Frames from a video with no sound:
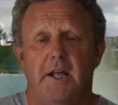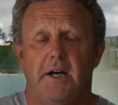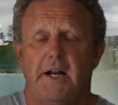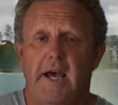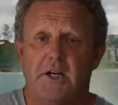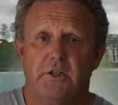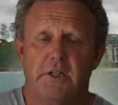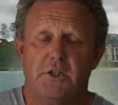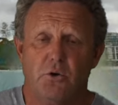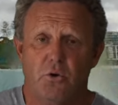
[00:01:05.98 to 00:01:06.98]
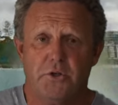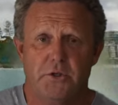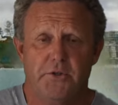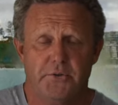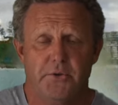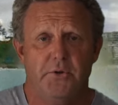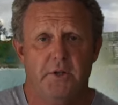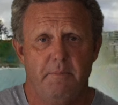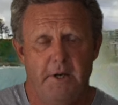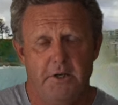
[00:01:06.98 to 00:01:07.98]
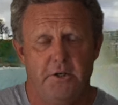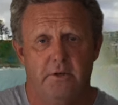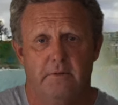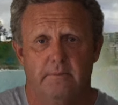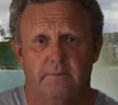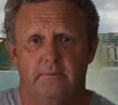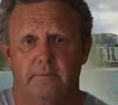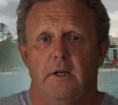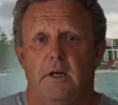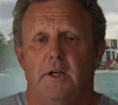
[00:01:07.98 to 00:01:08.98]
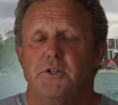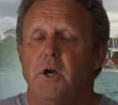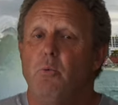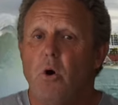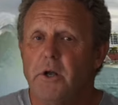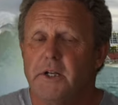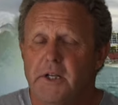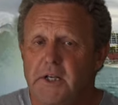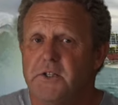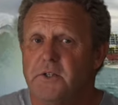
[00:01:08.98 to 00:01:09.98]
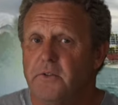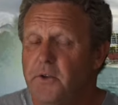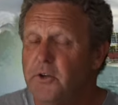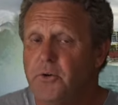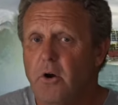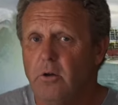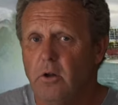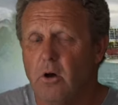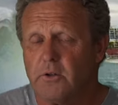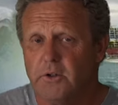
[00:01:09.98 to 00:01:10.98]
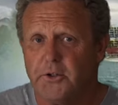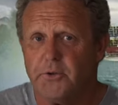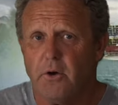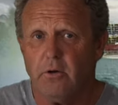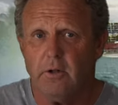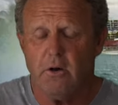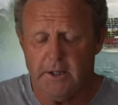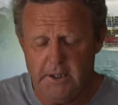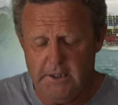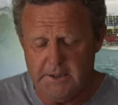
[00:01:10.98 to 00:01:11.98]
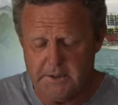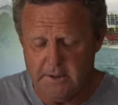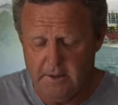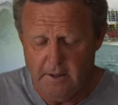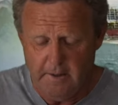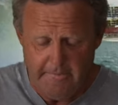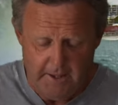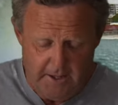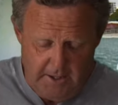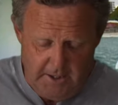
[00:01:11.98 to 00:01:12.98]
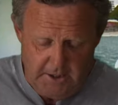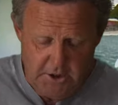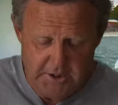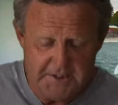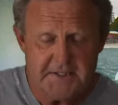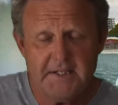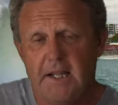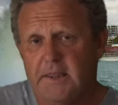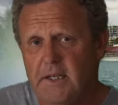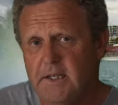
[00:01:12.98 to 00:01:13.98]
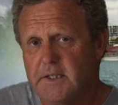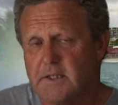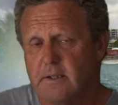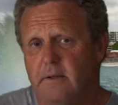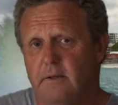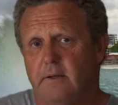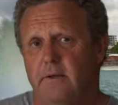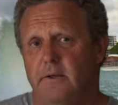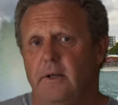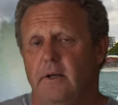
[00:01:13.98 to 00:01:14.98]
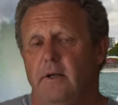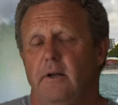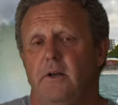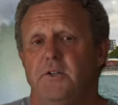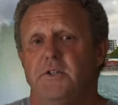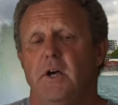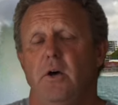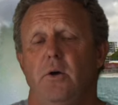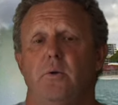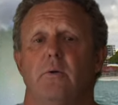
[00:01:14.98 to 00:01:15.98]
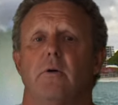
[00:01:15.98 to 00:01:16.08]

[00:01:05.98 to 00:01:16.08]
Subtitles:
and it actually talks you through the menu. So what is the throttle lock? The throttle lock is, you can set this so